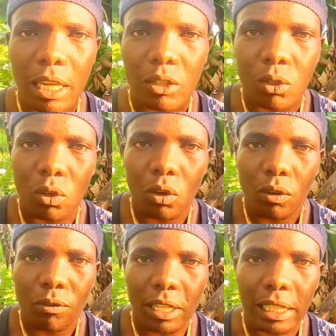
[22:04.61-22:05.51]
are so
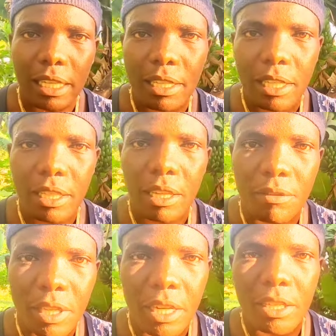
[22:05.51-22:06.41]
fantastic in the
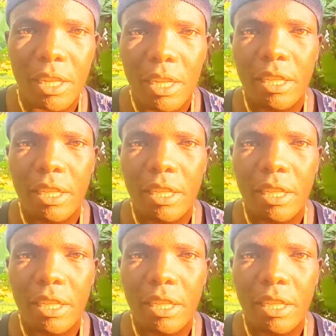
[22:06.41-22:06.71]
village